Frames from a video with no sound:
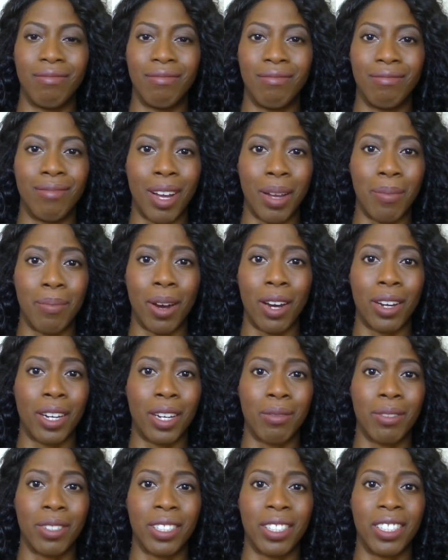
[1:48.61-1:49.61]
my body
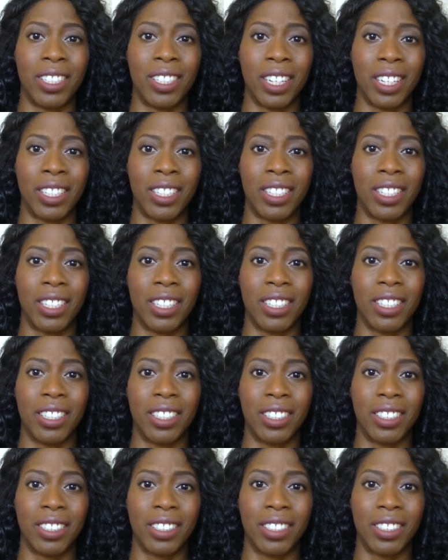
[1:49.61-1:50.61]
was just
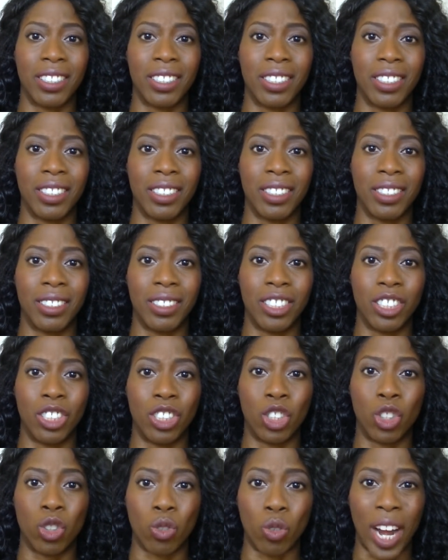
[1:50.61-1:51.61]

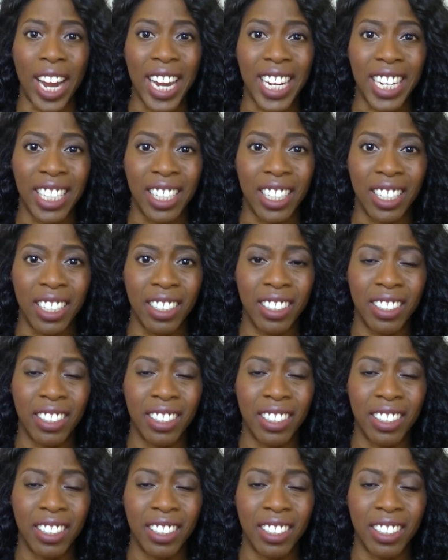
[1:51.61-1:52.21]
drained.